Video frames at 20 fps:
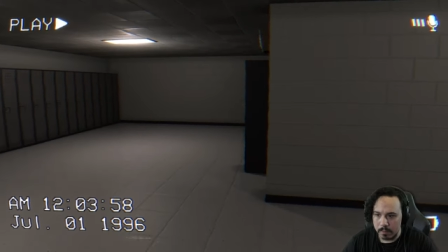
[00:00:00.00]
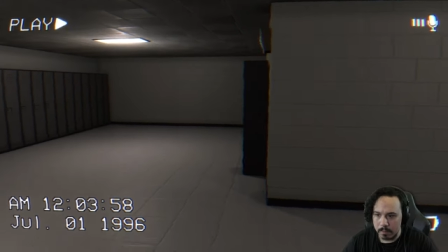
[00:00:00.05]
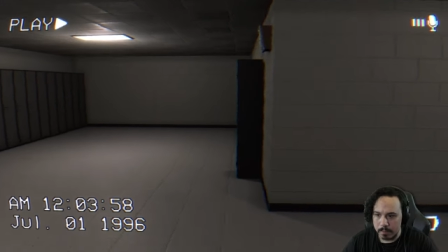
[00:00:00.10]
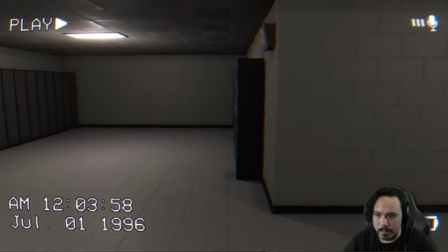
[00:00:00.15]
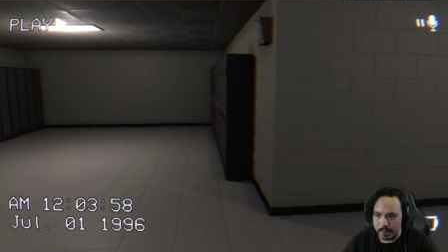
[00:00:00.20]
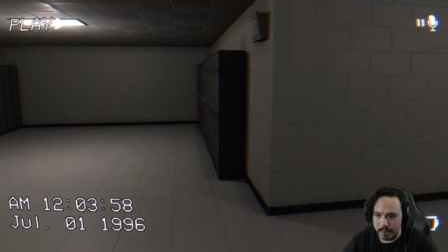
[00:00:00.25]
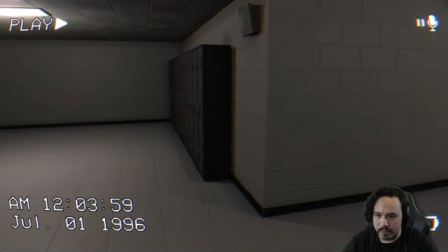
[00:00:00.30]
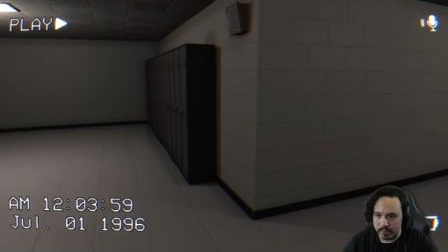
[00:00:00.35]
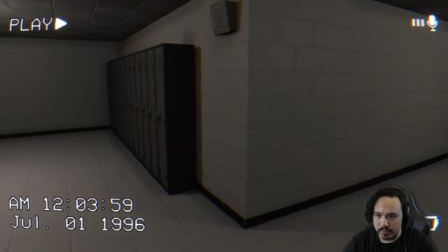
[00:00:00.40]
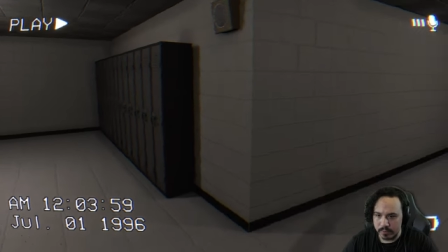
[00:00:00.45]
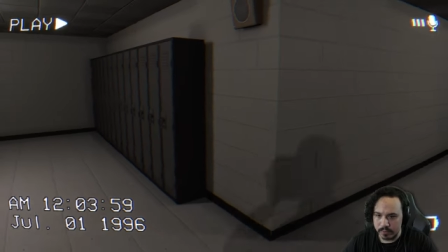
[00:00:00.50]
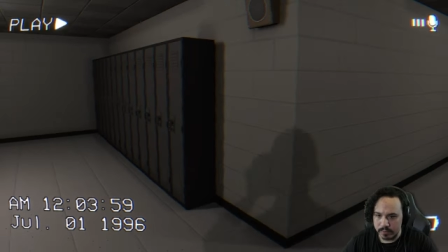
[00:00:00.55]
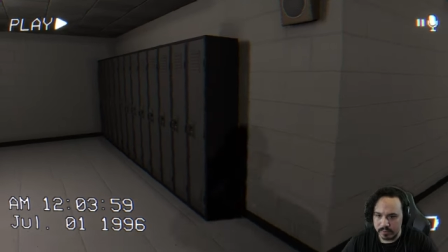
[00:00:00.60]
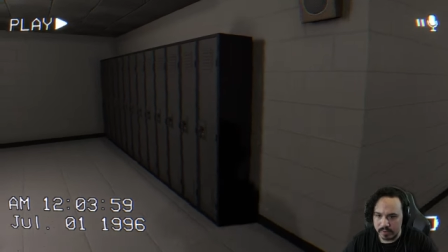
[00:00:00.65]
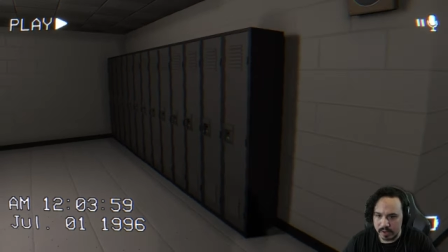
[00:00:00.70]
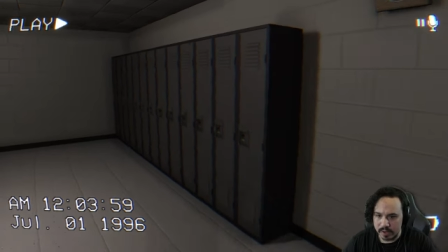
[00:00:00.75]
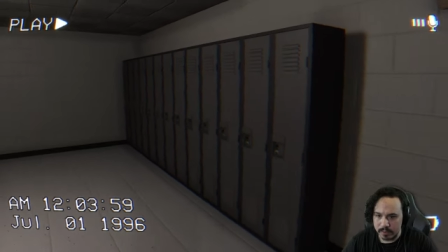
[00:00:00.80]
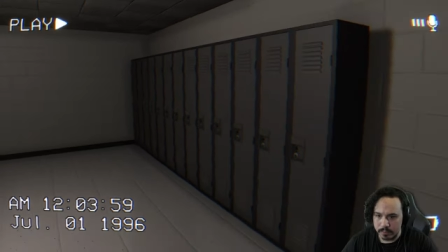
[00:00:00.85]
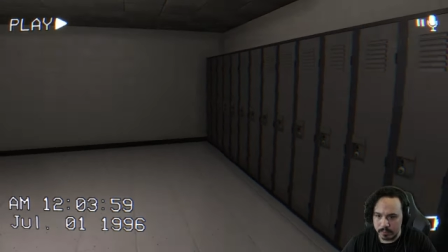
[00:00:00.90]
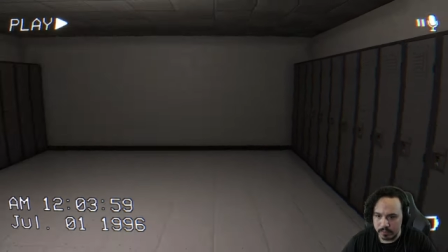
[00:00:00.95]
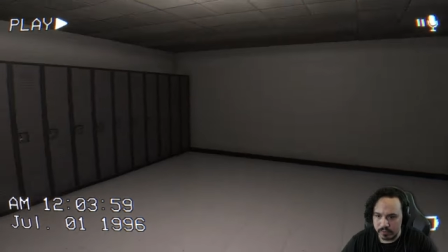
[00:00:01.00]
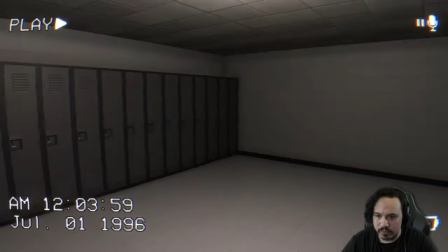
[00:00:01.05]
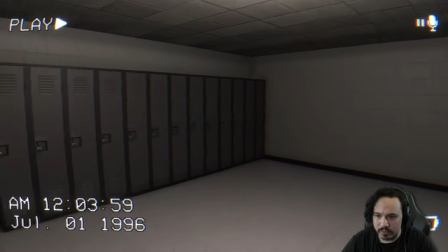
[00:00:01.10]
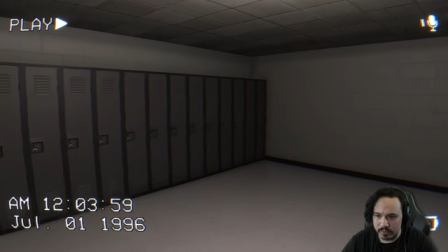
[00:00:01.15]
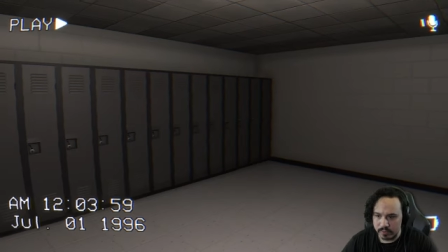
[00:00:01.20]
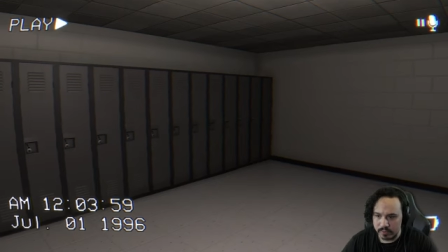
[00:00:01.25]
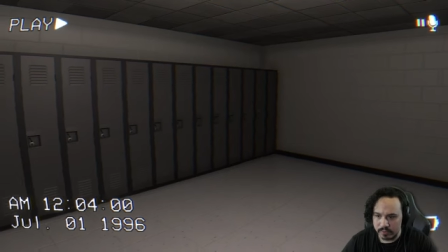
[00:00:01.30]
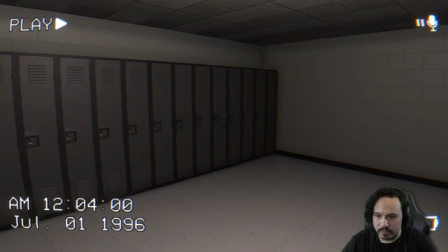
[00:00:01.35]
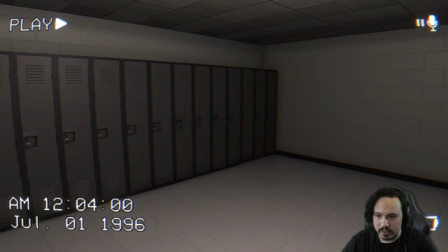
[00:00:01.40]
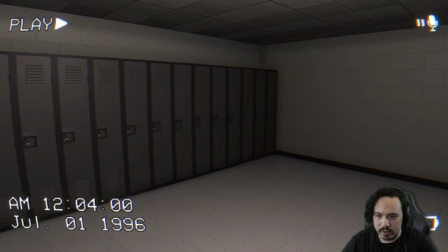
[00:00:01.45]
but it turns out it was
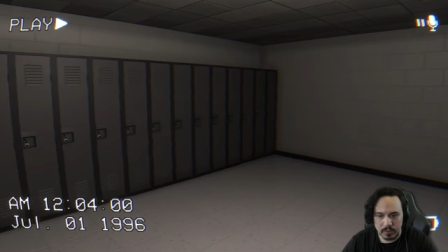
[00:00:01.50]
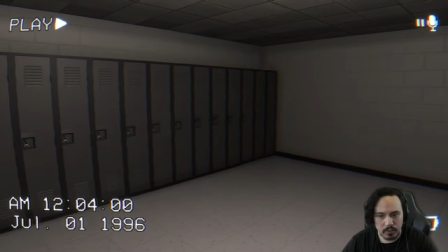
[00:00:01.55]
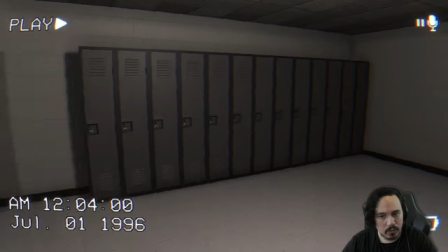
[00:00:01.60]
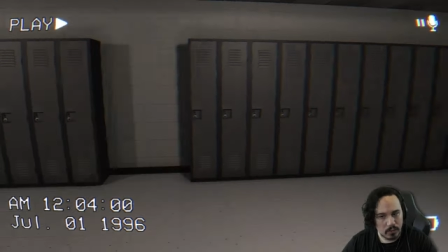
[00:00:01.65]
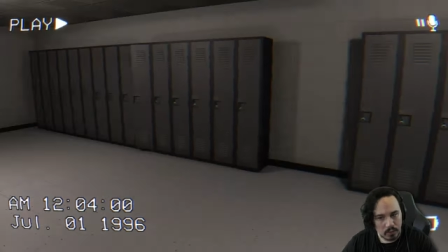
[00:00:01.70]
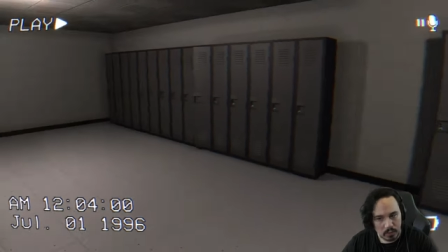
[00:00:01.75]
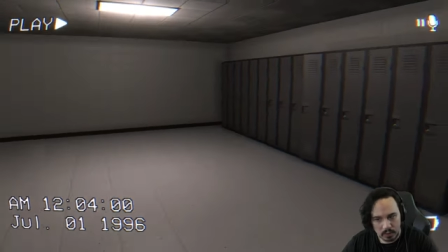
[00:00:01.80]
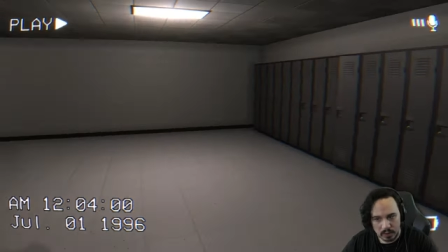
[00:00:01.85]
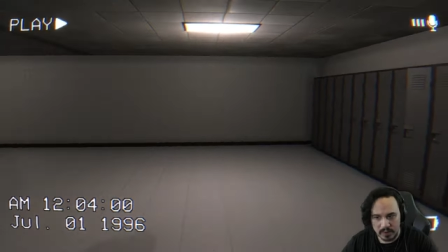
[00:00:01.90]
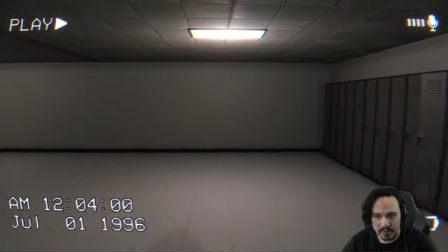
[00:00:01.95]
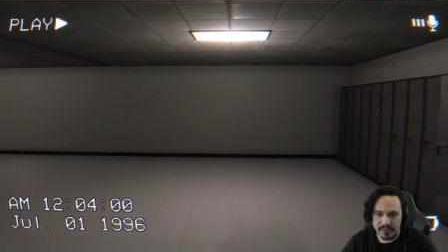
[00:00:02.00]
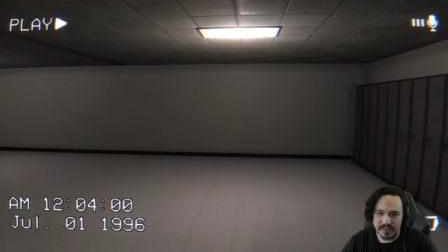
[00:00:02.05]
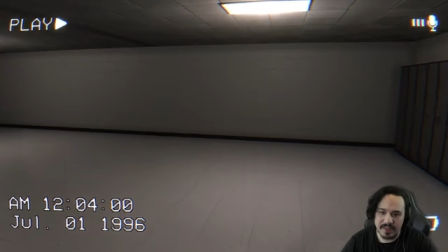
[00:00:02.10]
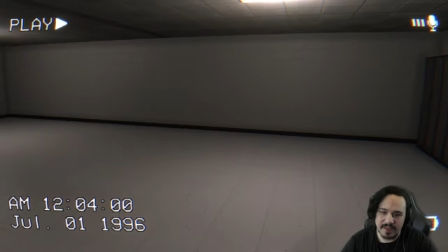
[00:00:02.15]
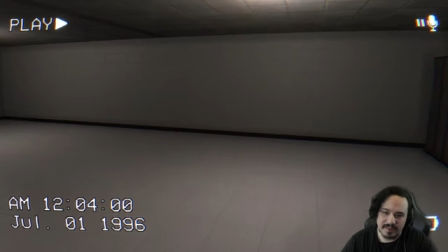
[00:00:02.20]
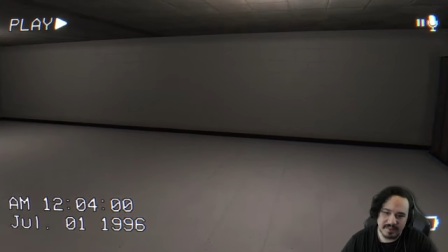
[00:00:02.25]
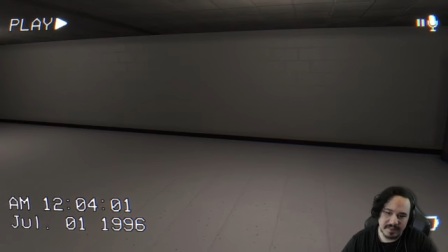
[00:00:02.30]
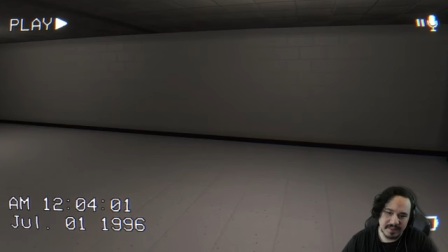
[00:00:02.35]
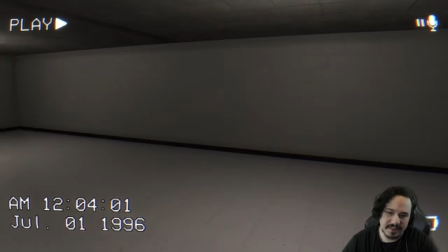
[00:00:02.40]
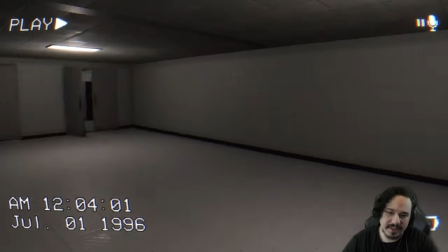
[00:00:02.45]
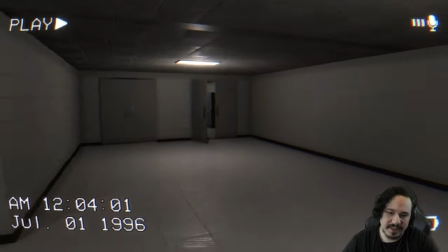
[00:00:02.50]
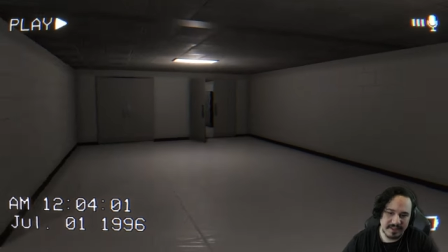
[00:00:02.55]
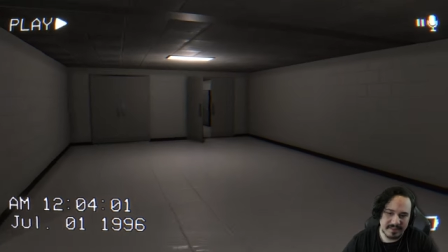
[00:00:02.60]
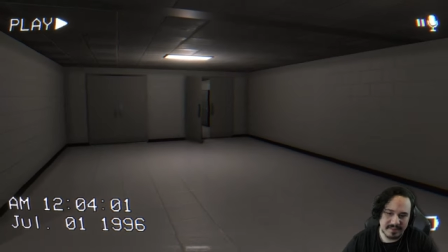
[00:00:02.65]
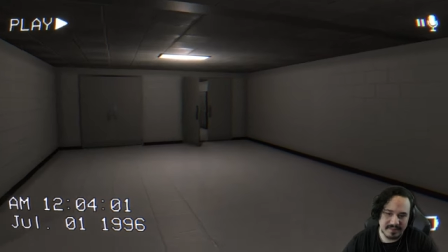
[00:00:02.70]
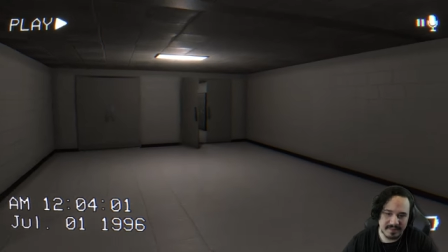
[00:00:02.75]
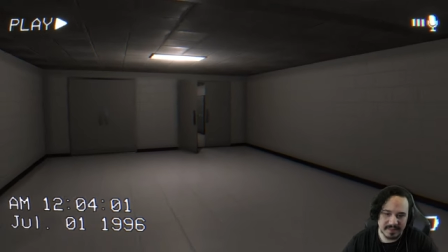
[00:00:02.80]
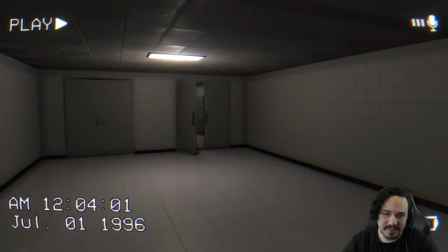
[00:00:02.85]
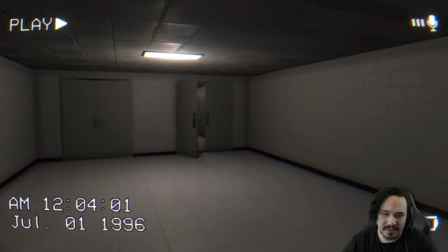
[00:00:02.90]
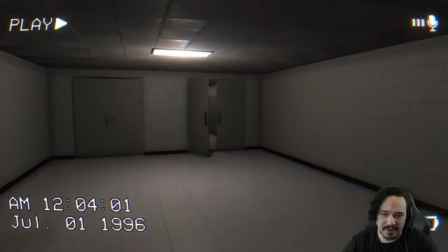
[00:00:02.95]
just the door, and this
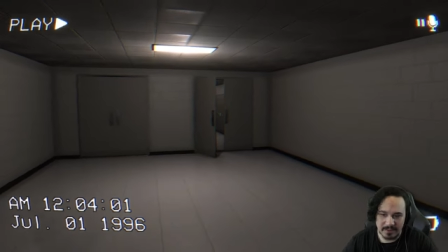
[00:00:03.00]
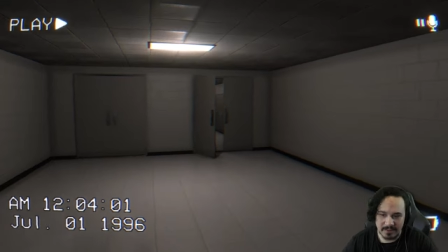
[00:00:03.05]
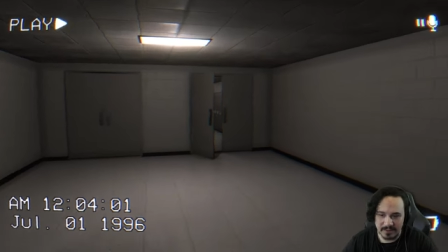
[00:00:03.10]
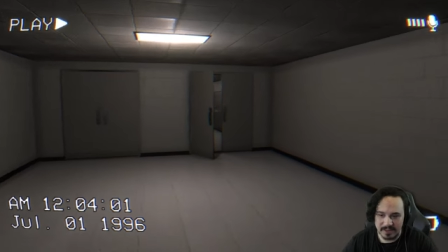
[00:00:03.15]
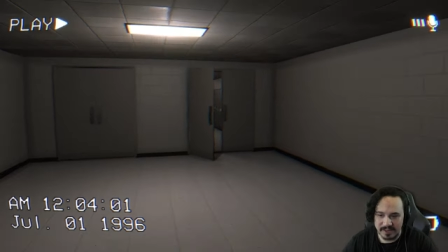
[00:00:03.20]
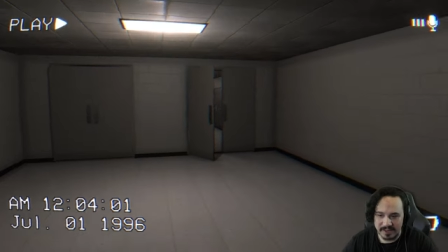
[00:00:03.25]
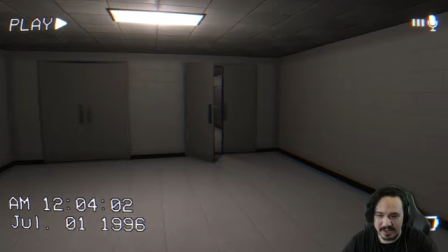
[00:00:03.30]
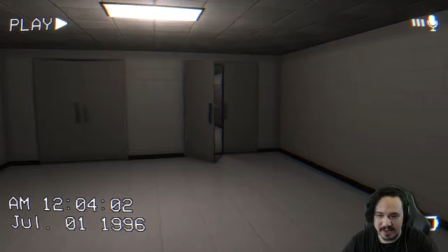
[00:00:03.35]
leads to literally